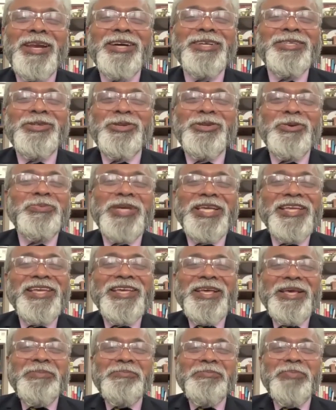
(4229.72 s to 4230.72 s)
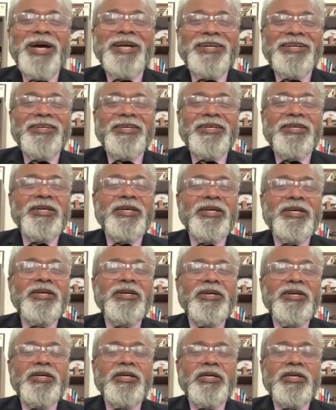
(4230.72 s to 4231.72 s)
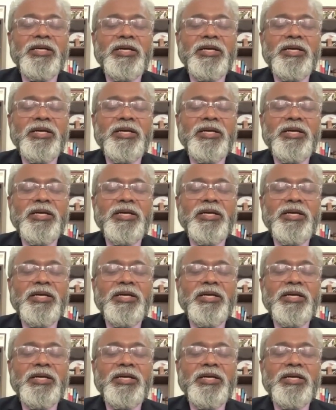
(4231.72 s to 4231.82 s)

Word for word: Abhilash Tomy. But, uh,